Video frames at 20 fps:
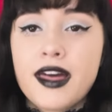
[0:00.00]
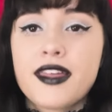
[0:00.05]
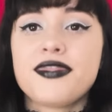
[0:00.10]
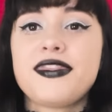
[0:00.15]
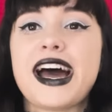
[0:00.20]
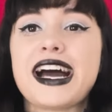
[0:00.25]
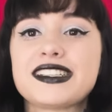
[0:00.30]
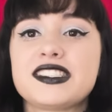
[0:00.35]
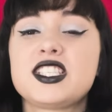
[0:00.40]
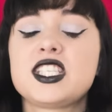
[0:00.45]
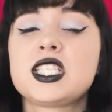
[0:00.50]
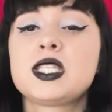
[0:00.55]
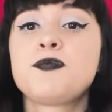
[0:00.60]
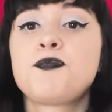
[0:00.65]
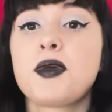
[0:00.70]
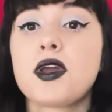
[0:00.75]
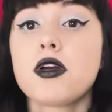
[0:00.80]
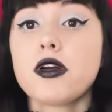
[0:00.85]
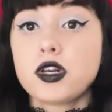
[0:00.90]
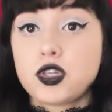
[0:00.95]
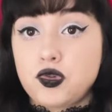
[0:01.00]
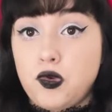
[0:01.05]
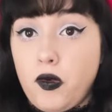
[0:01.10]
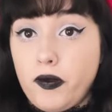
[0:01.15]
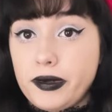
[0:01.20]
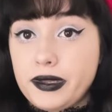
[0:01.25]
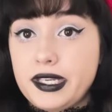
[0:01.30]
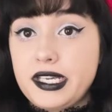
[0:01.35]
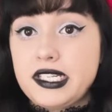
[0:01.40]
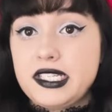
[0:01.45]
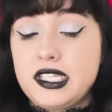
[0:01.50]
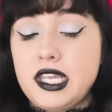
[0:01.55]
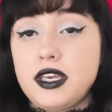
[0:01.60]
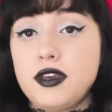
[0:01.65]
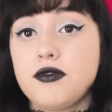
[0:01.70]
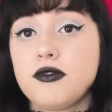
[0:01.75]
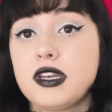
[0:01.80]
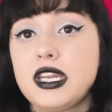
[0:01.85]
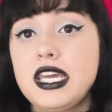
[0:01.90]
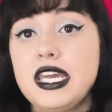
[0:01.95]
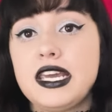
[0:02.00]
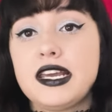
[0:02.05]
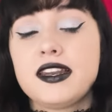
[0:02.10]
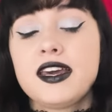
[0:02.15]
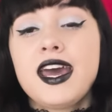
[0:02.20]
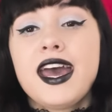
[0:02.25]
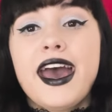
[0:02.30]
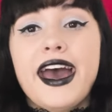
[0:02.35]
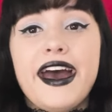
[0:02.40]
that spiritual release that you need.